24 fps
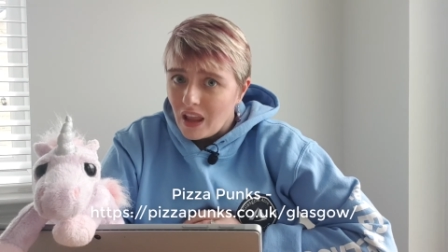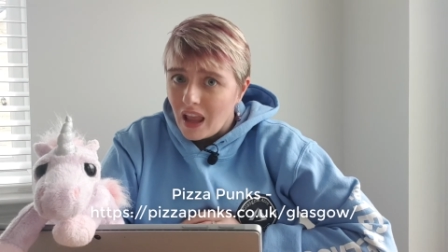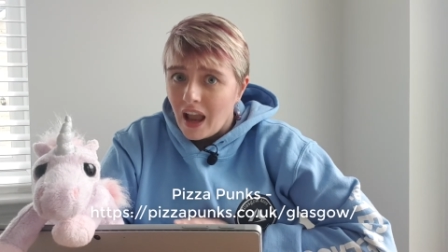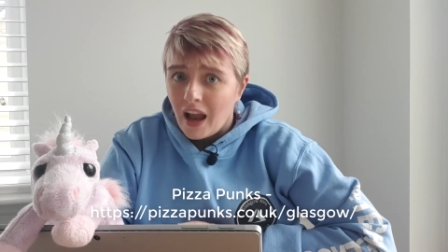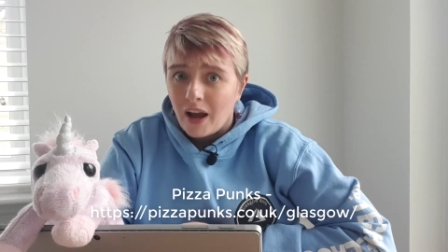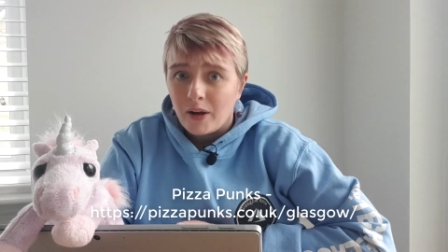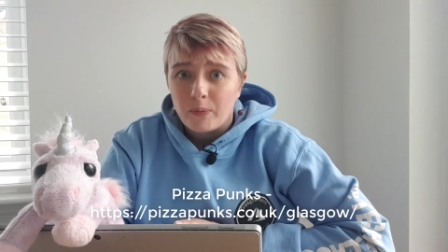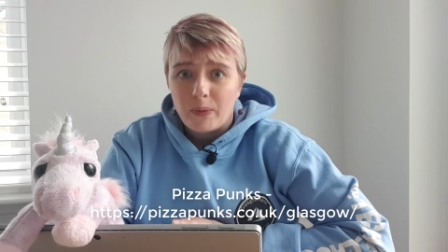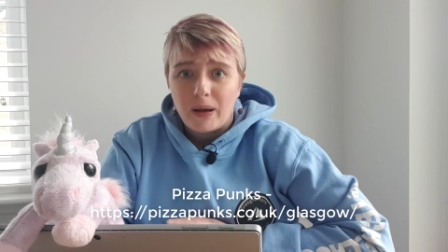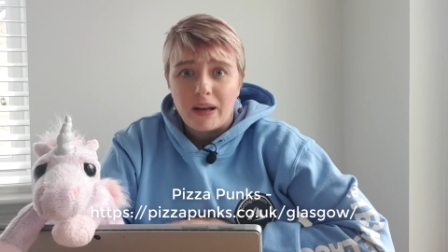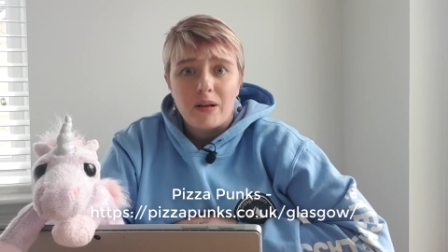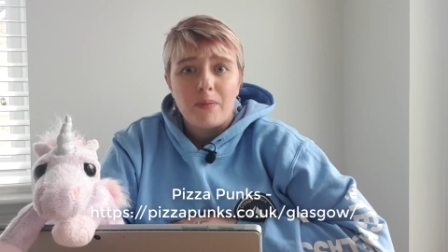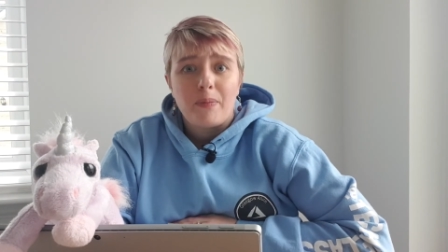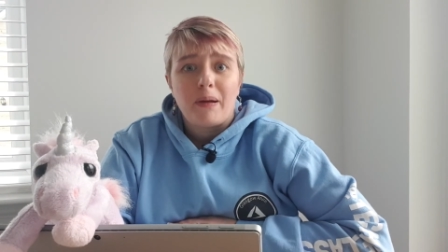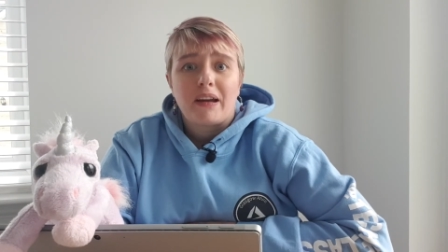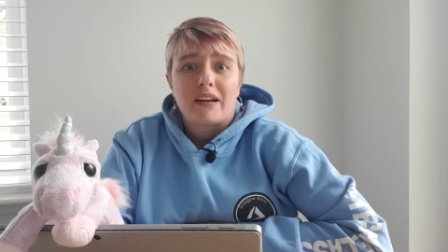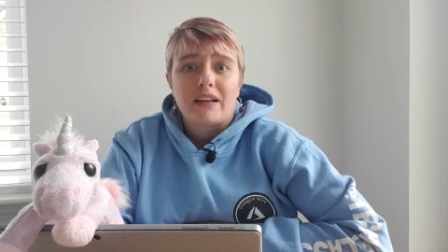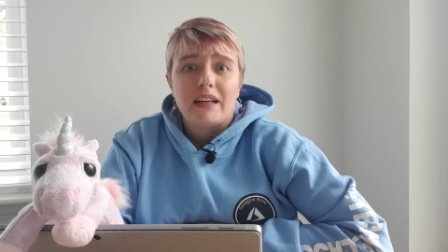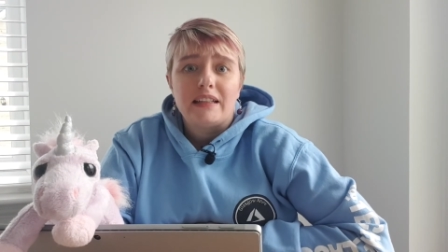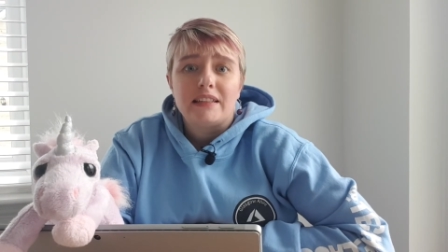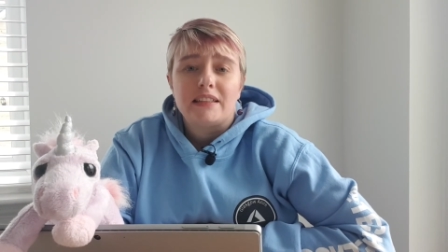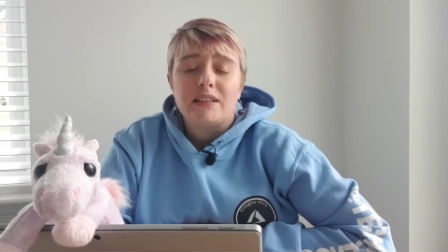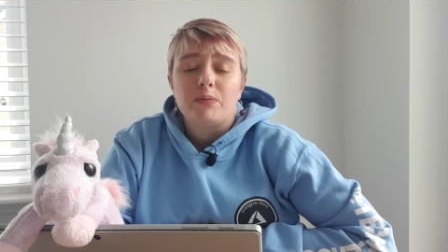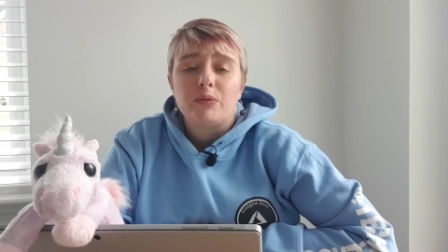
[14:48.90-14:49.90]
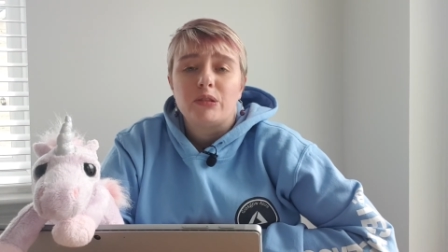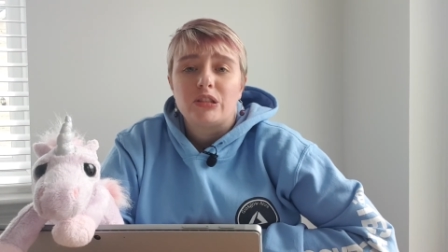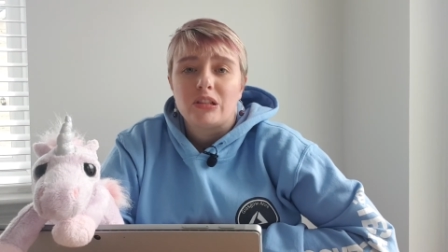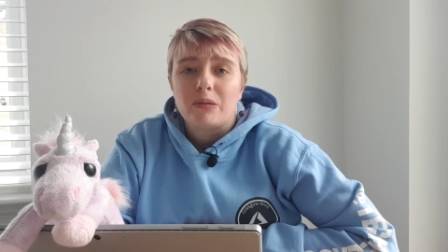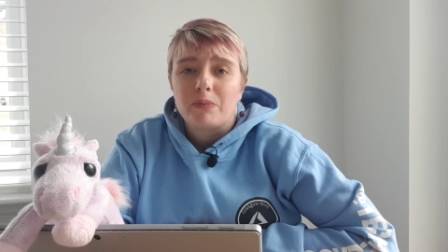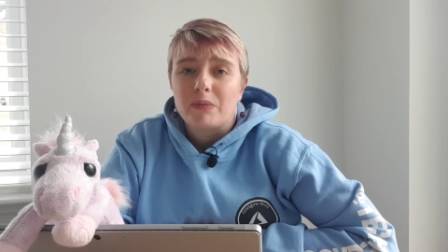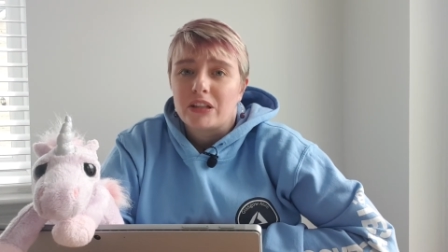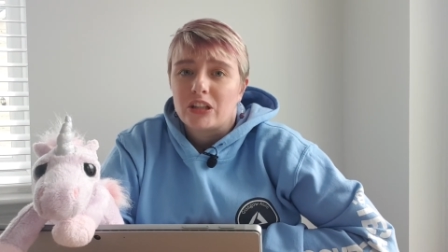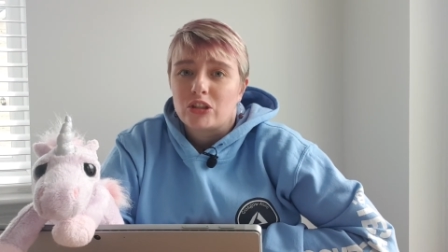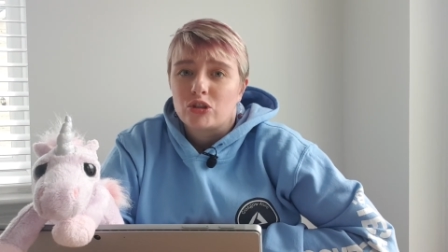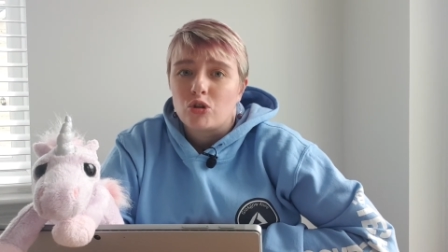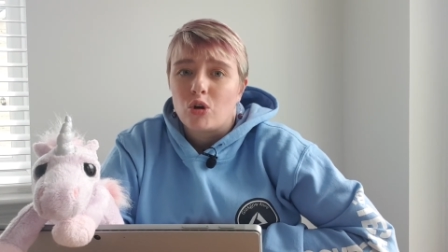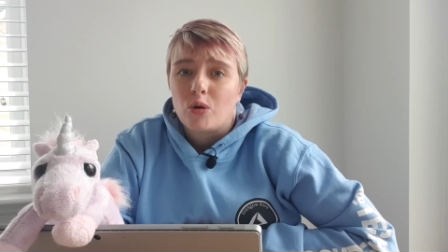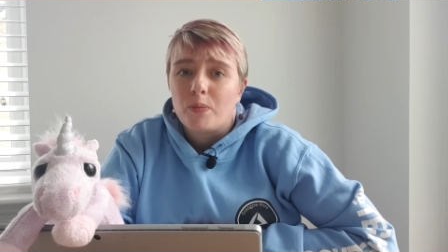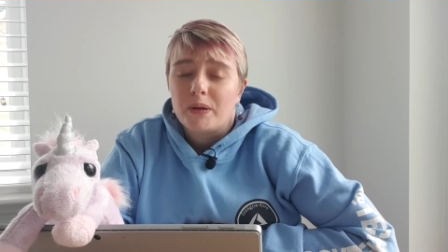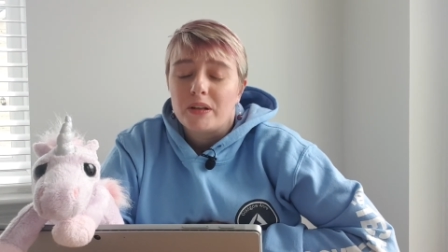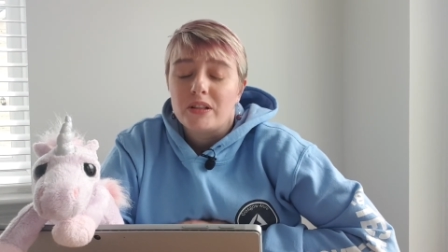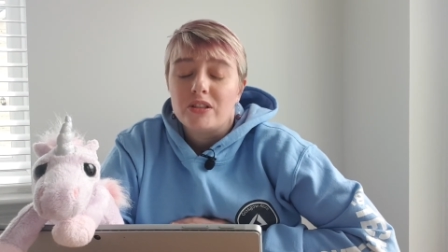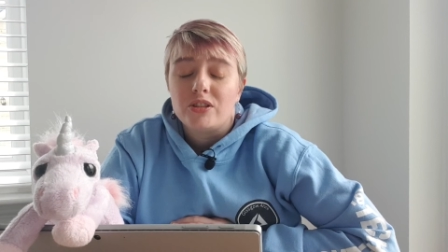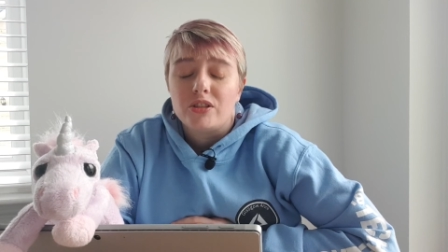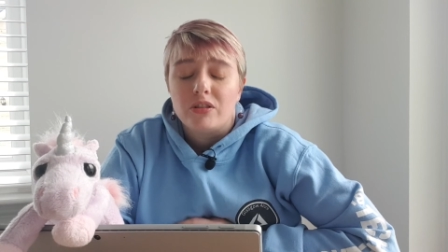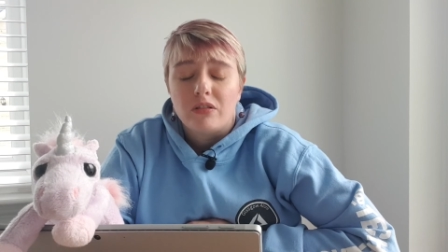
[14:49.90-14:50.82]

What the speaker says: and went a bit crazy with some of the toppings.